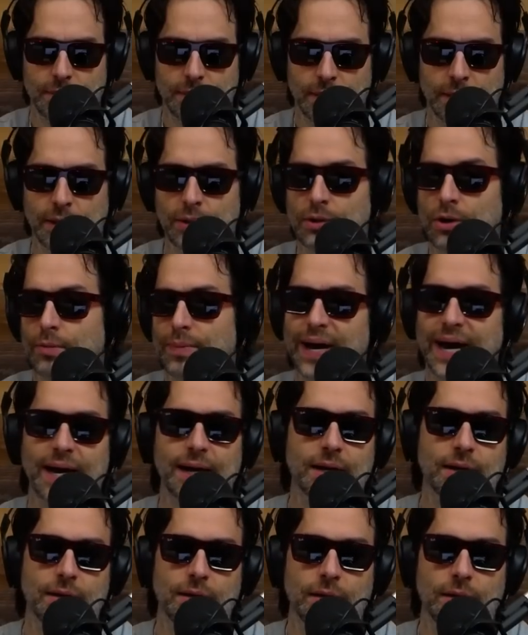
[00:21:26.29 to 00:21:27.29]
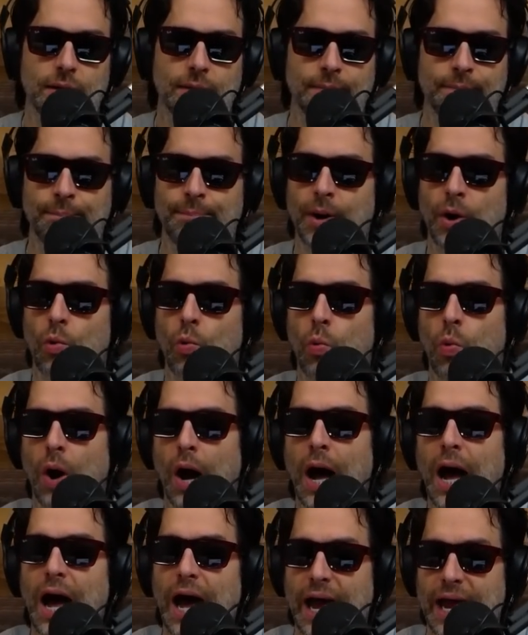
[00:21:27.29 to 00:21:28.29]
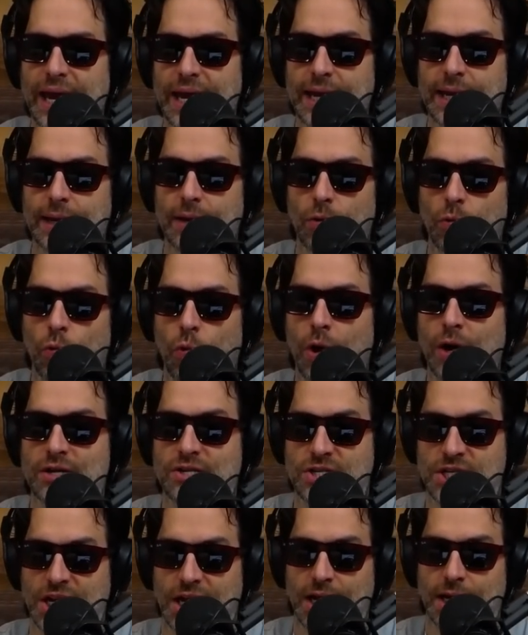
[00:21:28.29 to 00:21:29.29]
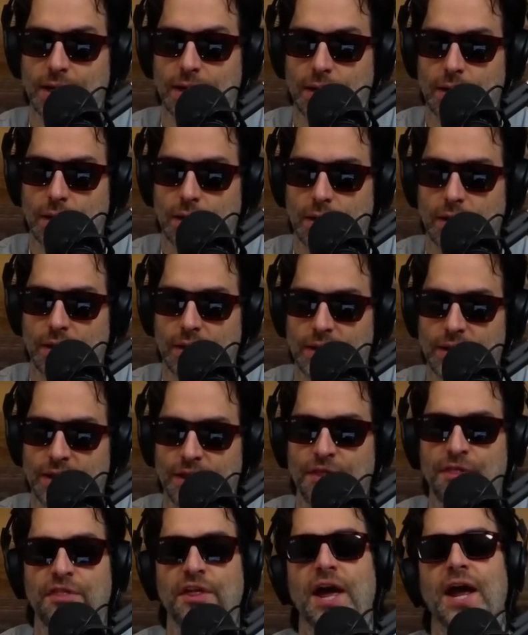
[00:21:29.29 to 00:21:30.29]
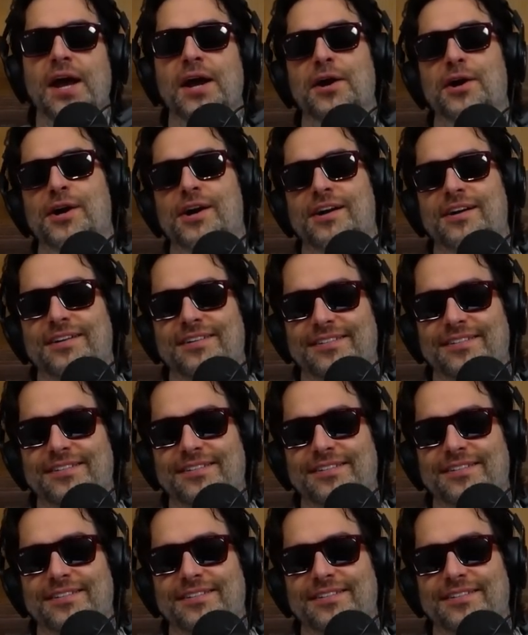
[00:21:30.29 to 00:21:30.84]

And I'll go back. But why was it there?